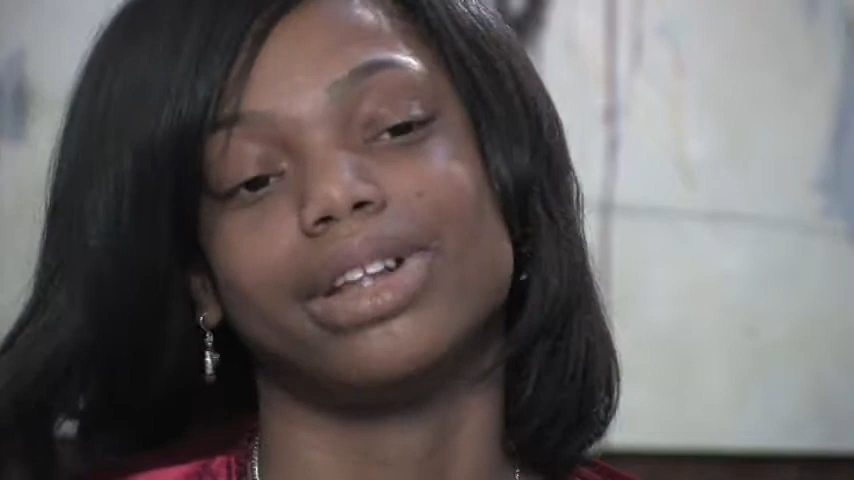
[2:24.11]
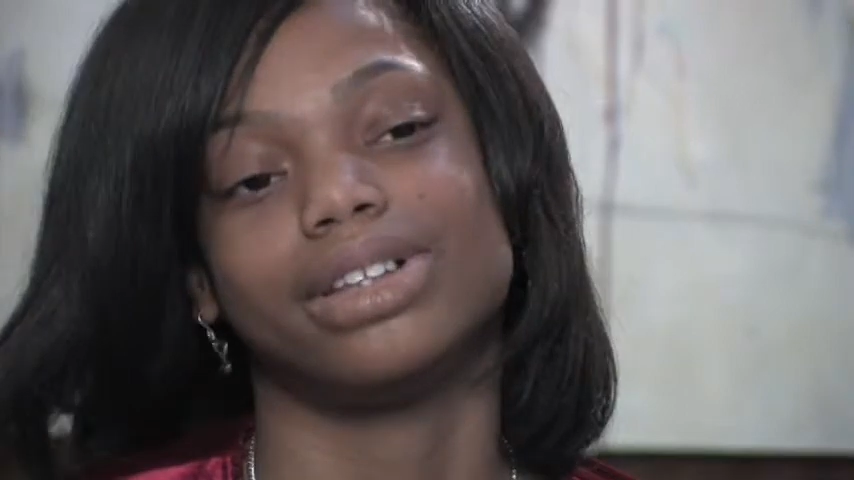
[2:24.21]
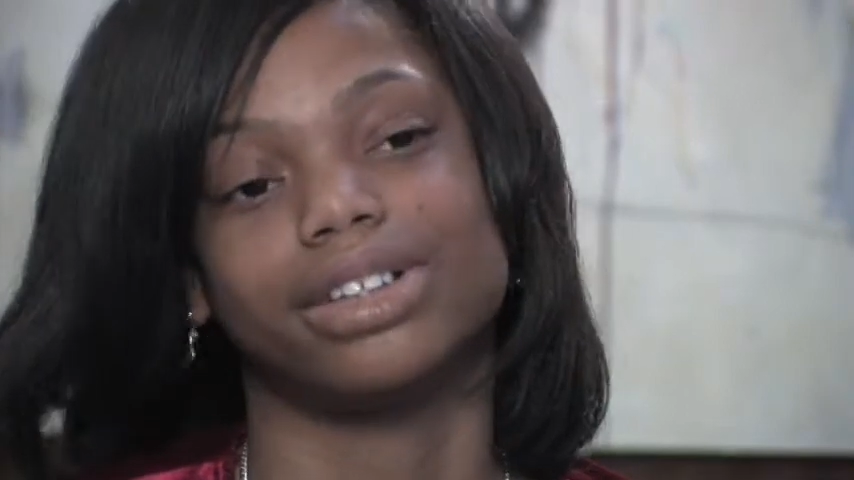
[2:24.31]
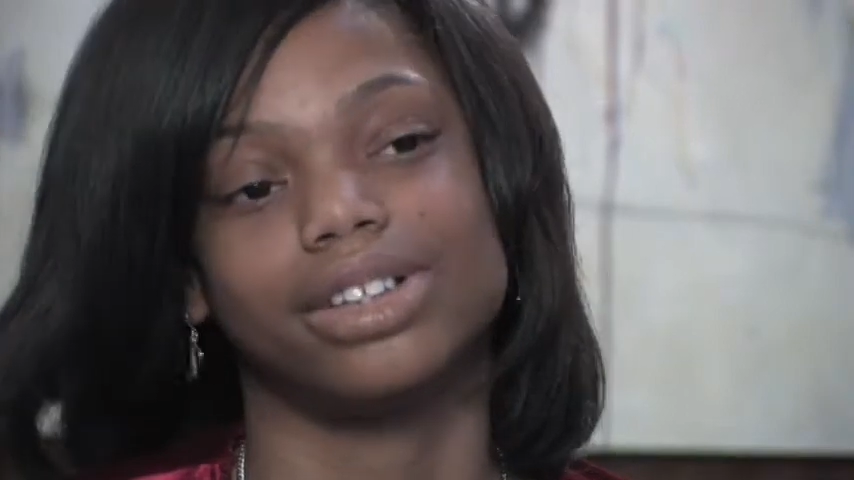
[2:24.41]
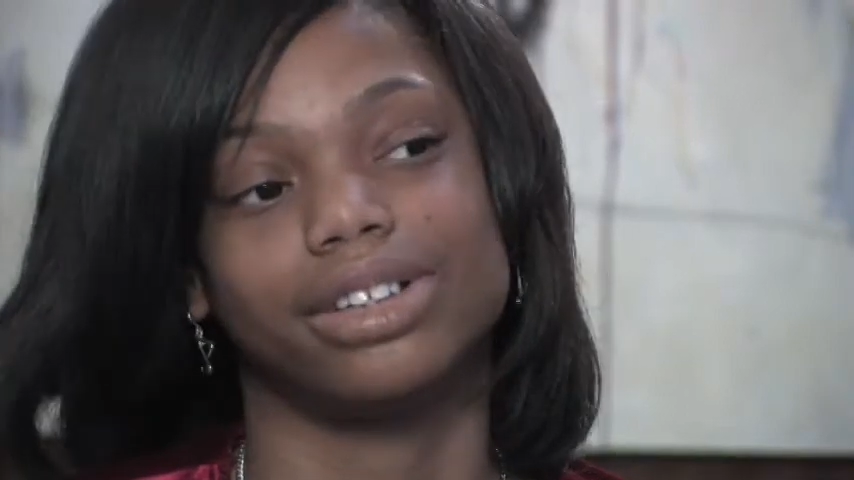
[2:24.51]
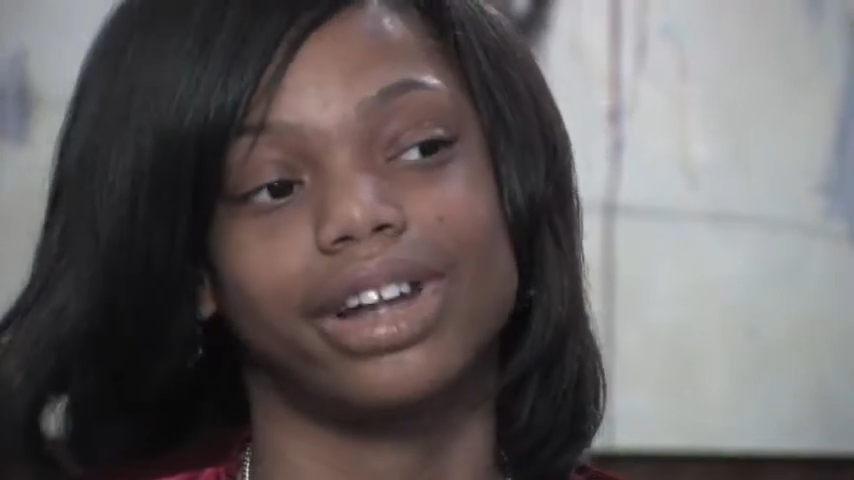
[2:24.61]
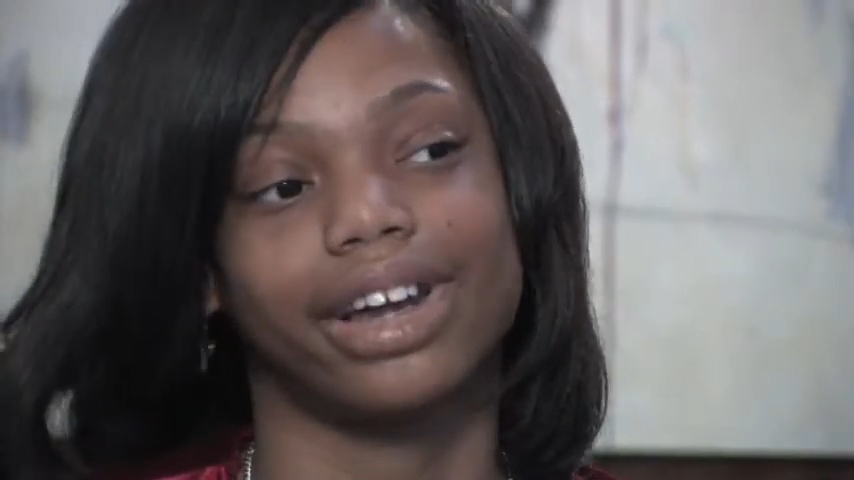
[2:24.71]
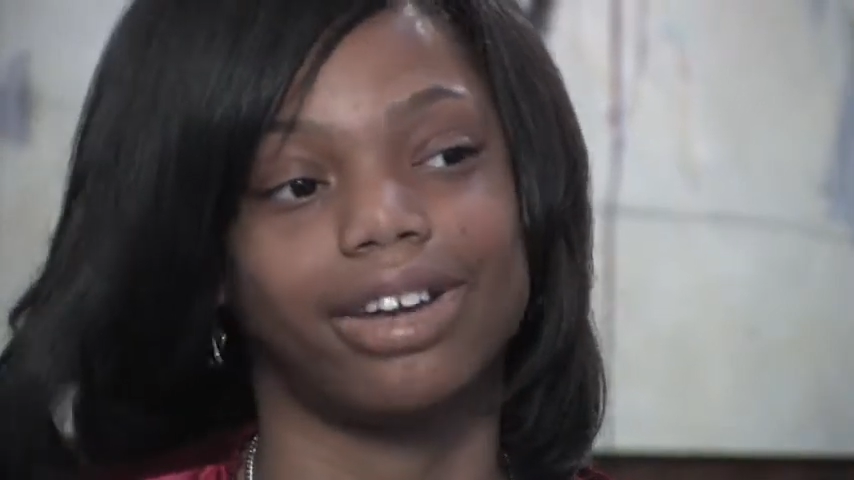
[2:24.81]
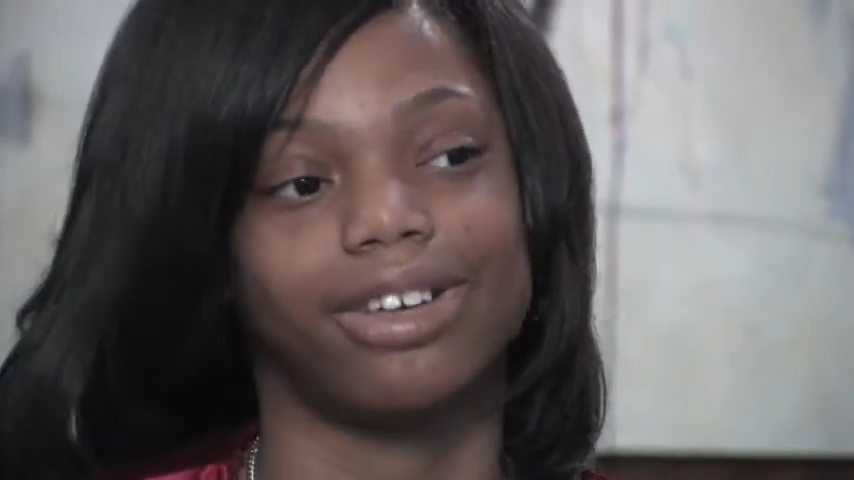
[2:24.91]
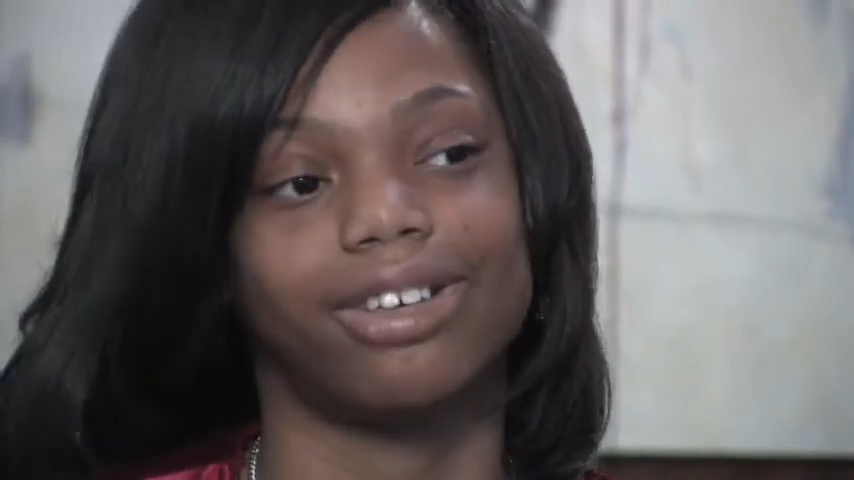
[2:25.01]
to see that I
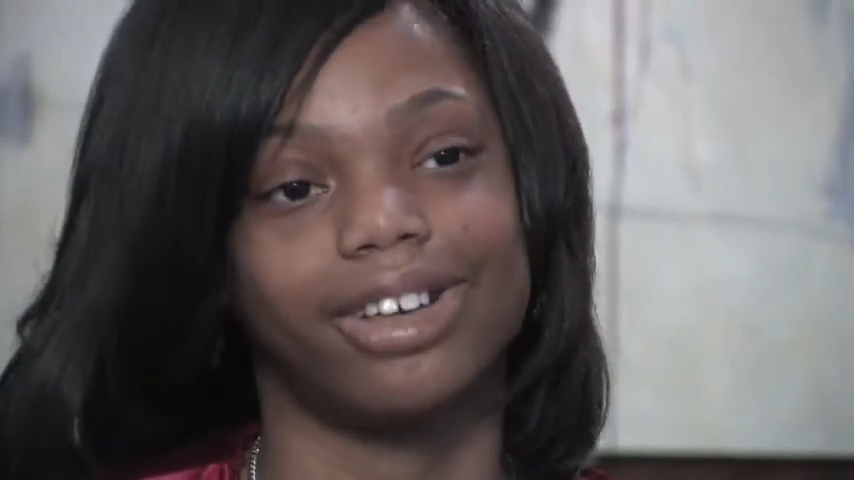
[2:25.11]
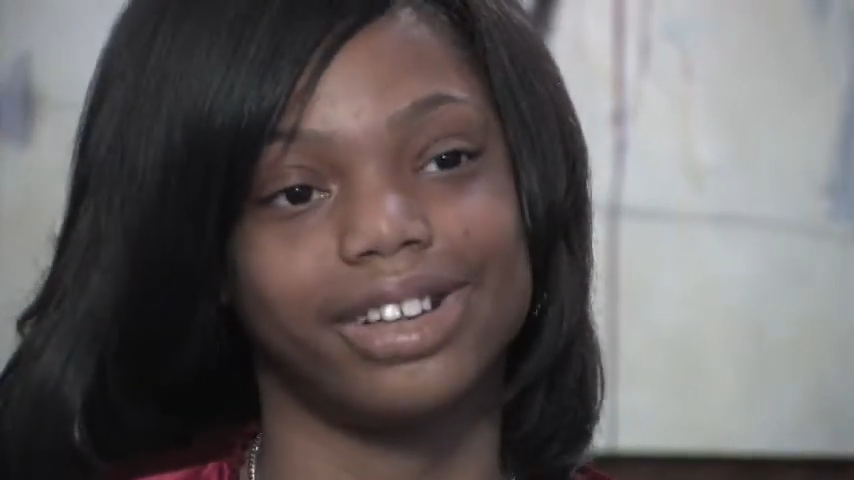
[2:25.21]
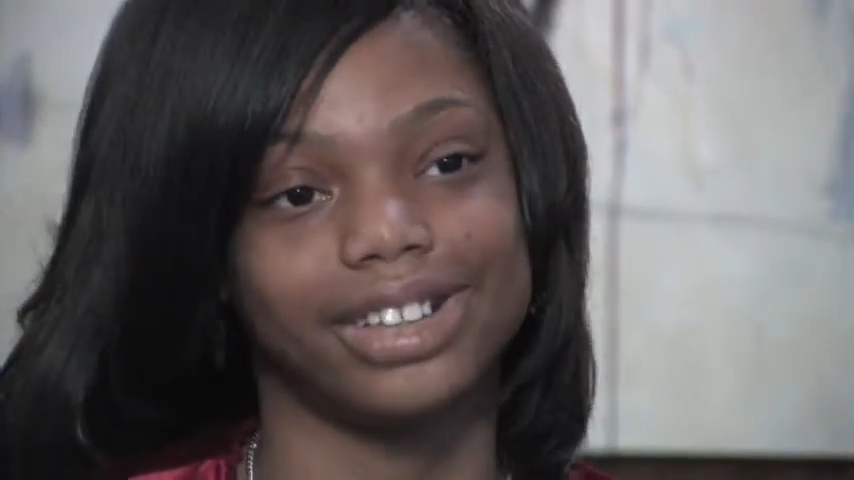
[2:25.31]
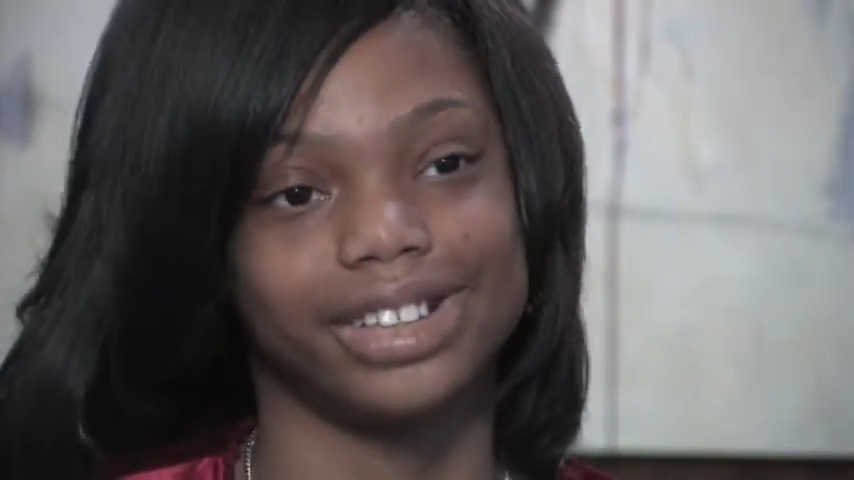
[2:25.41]
can do all these